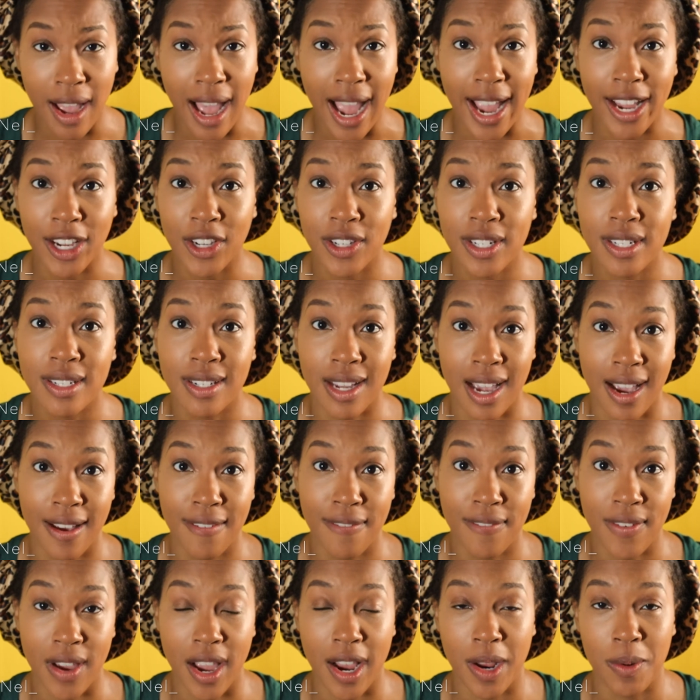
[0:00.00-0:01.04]
I could
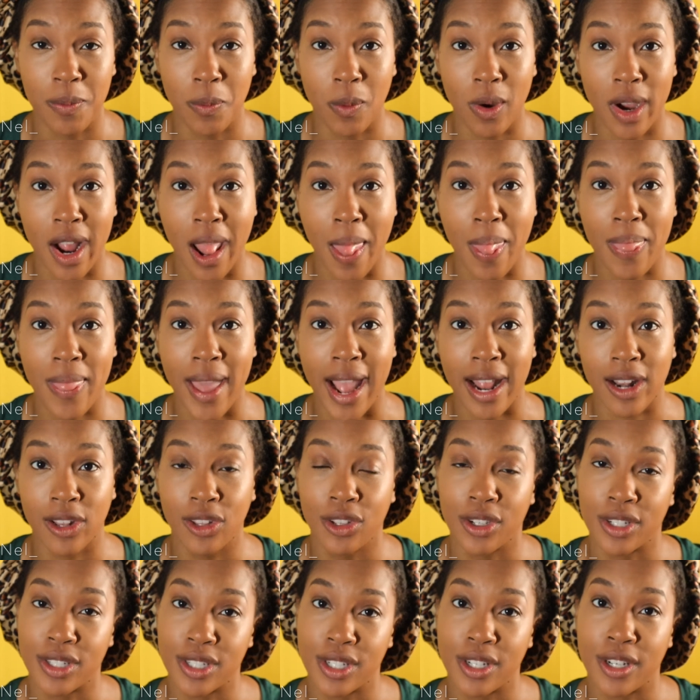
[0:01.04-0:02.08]
not find one that
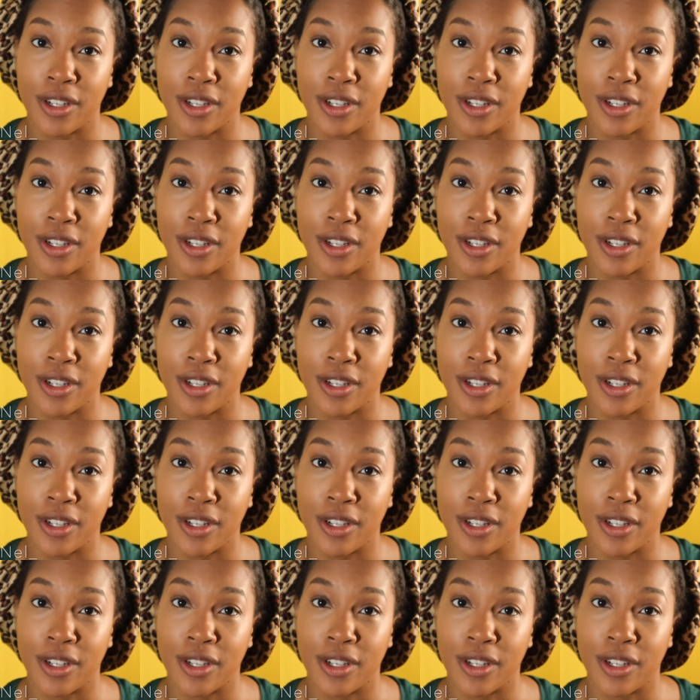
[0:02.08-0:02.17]
looked